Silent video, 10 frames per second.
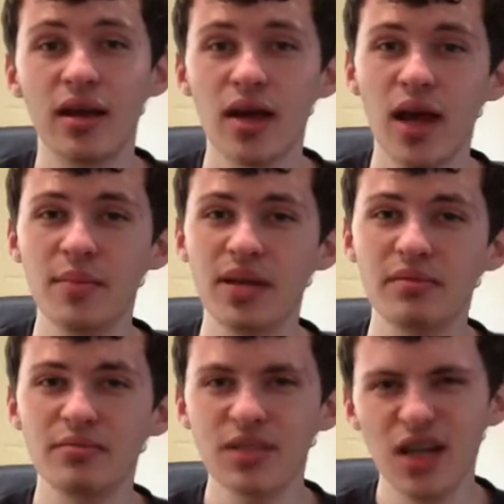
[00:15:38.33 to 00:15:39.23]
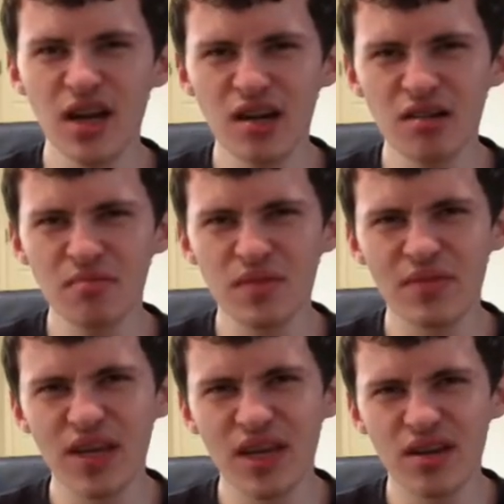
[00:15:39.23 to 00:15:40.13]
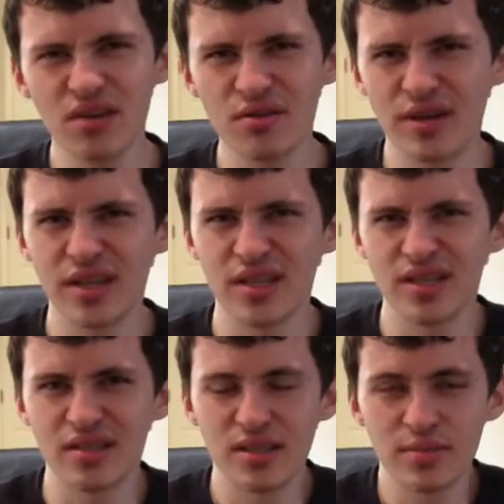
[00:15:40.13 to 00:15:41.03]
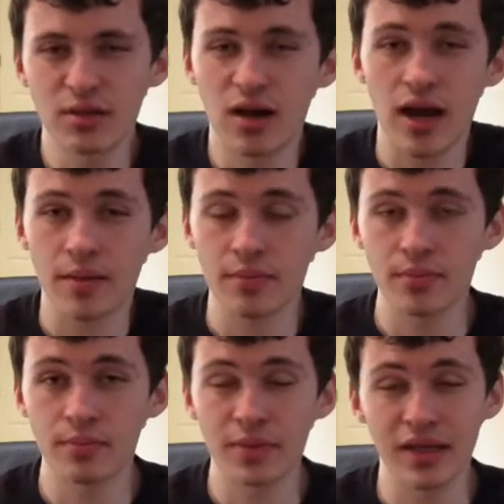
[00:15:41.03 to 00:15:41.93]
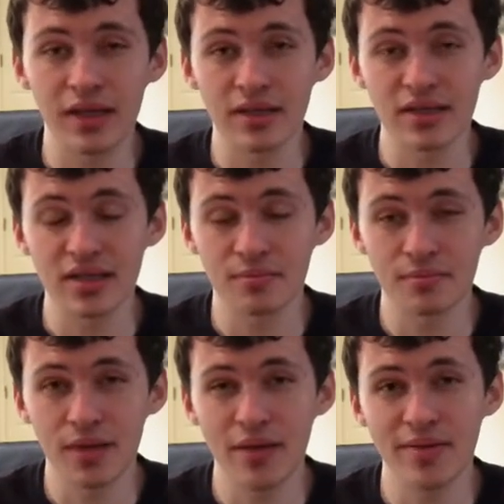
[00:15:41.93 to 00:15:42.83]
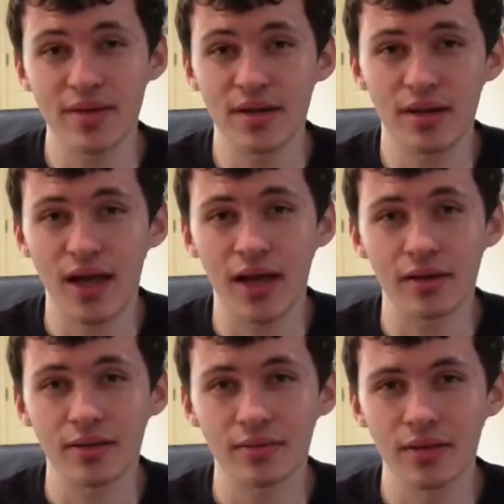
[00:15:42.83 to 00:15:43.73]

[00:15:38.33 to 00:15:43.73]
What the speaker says: comment, share the video, and subscribe, please. It helps me out a lot.